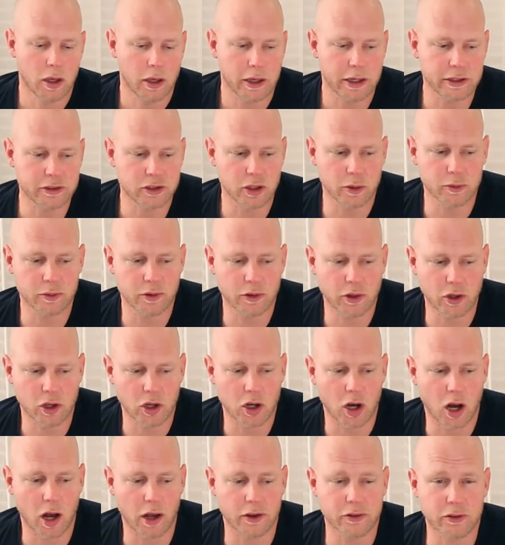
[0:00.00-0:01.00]
In terms of the
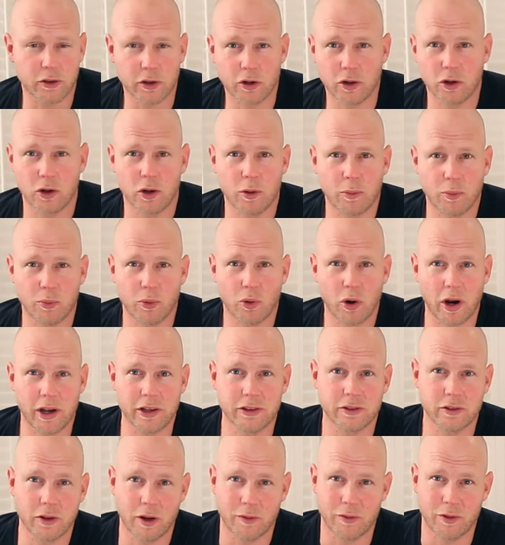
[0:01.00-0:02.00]
cost, the current
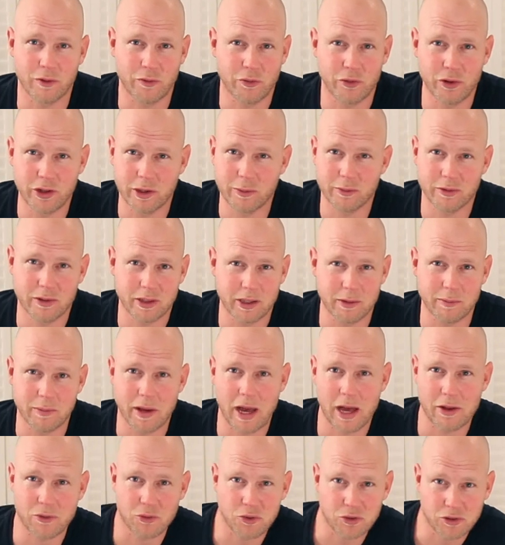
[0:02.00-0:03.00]
price of the Freedom Sleep
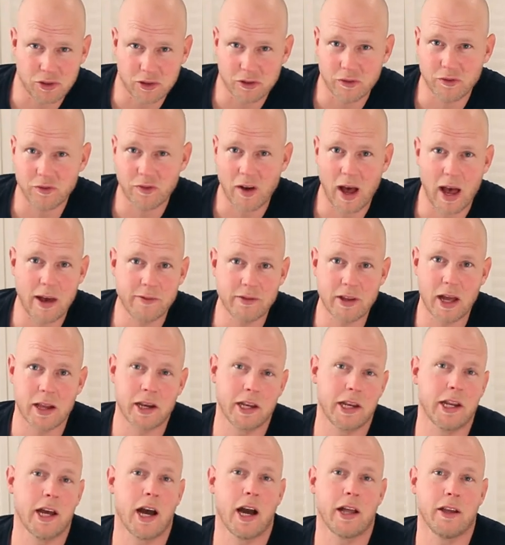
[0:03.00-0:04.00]
mattress is
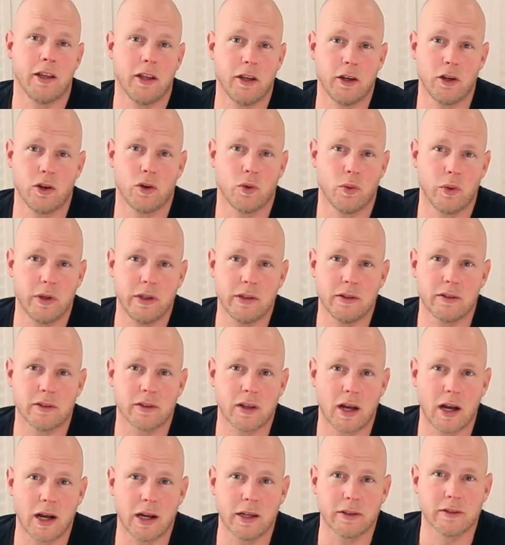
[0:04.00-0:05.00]
$5.99 in a queen
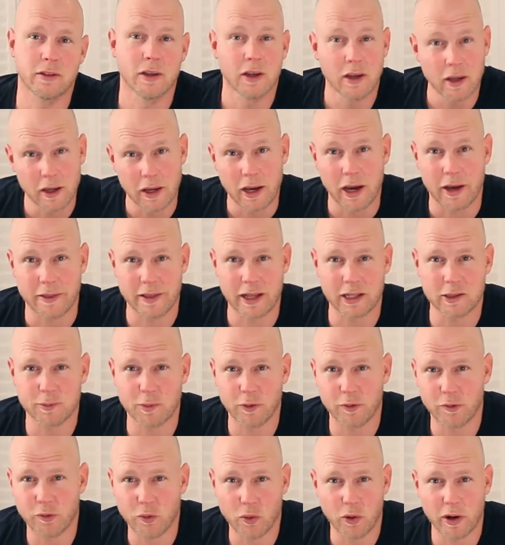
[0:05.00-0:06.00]
size, and that's
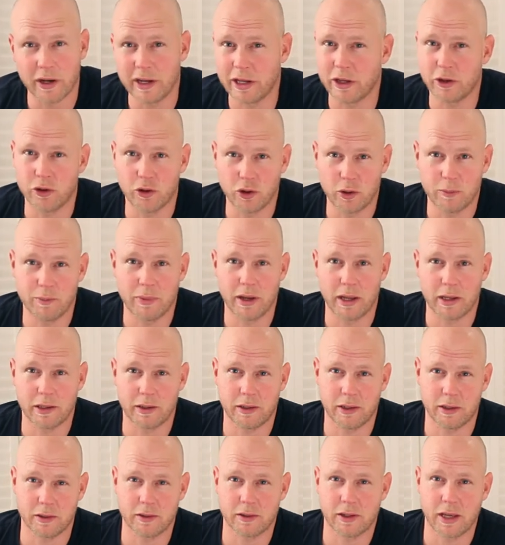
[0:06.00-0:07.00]
before any Good Bed
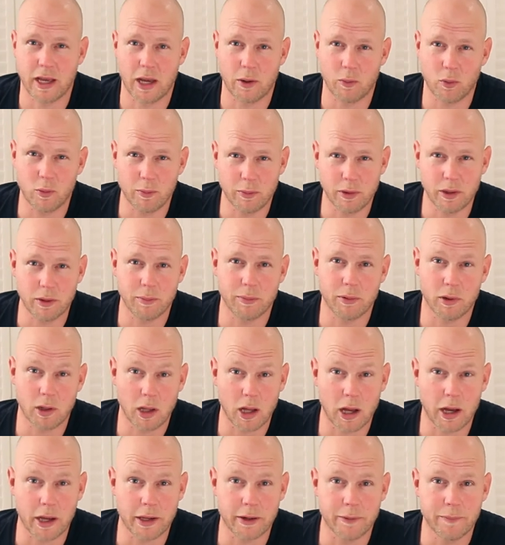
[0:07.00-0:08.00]
discount would be
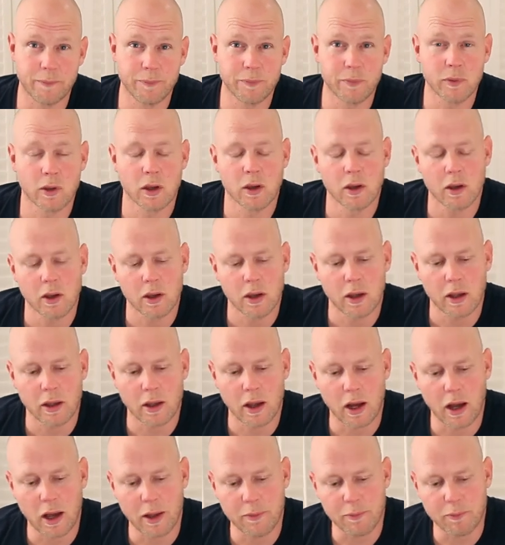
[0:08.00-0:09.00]
applied.
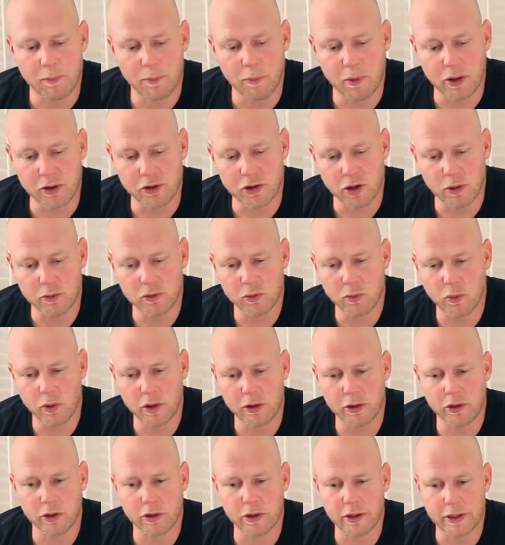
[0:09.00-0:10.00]
In terms of
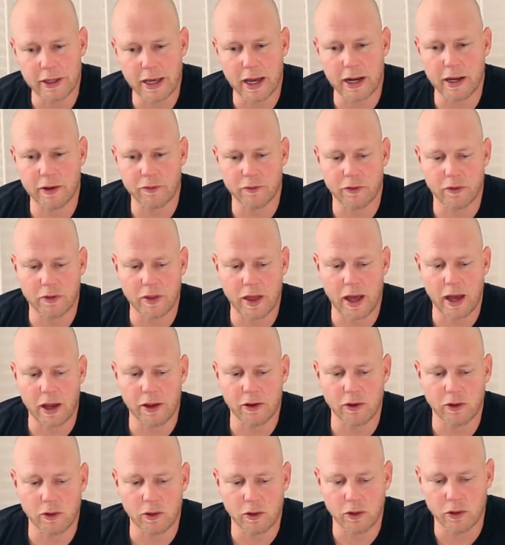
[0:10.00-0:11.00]
what you're getting for
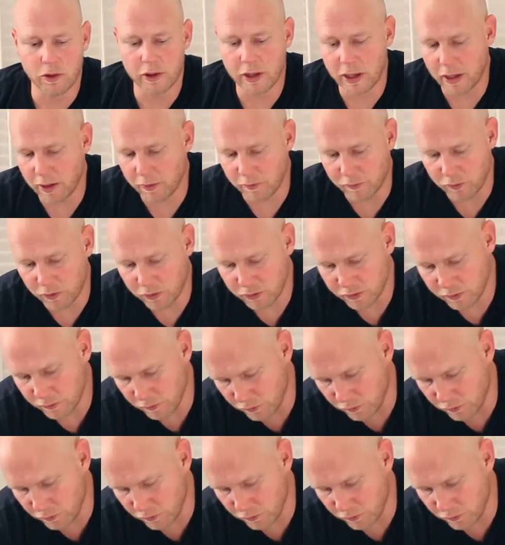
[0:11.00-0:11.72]
that, you're getting first